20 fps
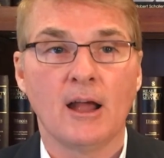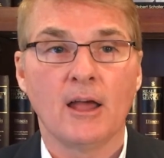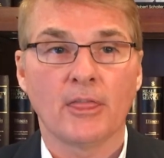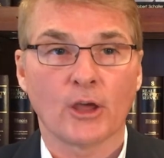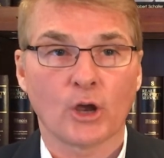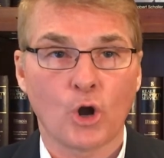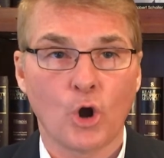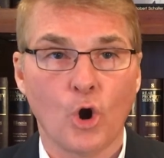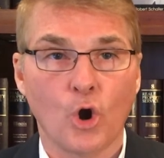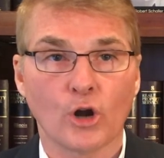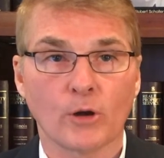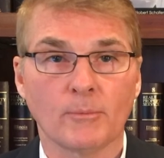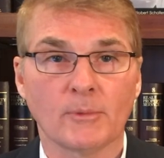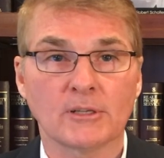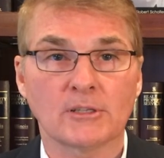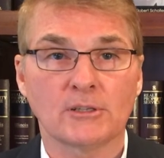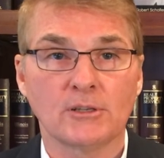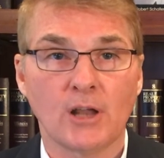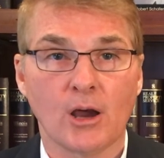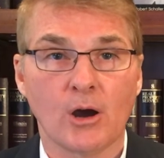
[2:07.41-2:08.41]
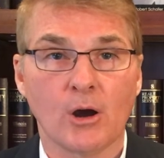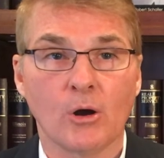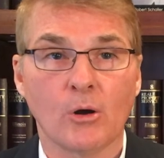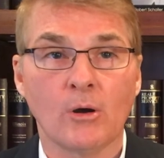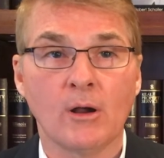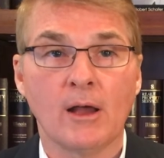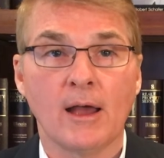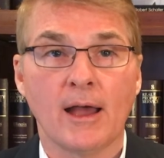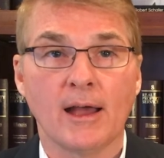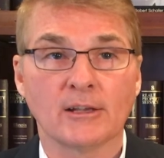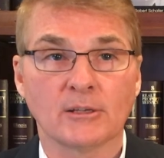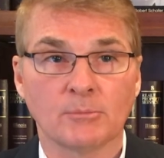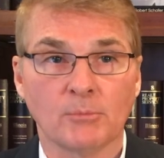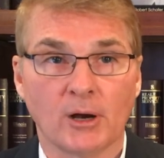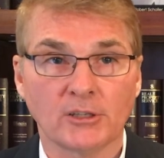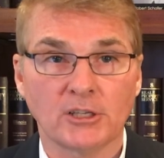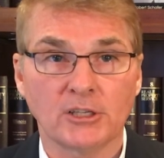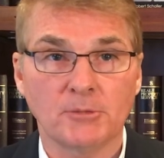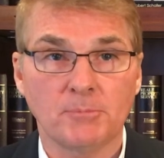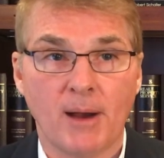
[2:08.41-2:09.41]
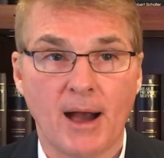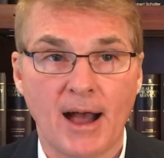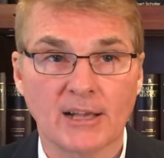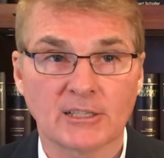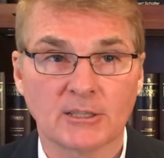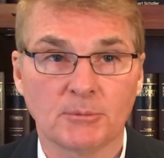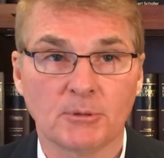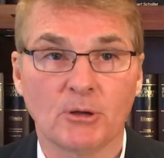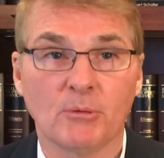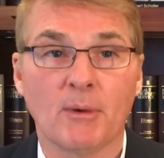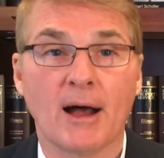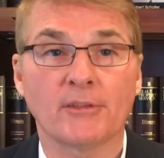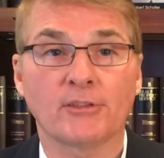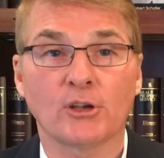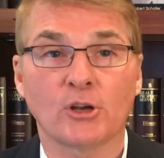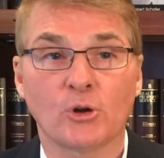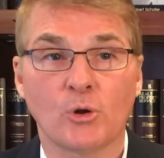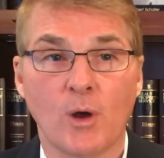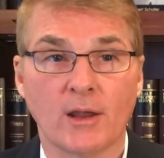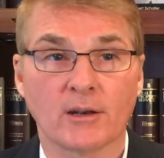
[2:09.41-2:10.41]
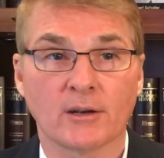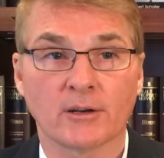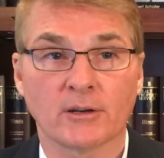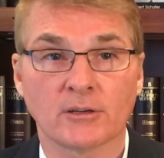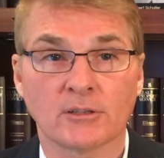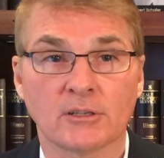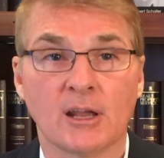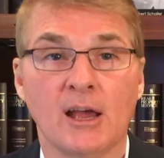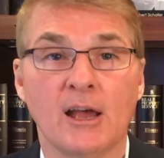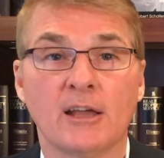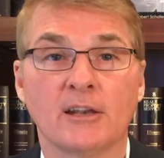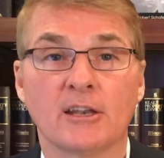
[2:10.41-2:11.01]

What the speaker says: The court must know as much as possible about the creditors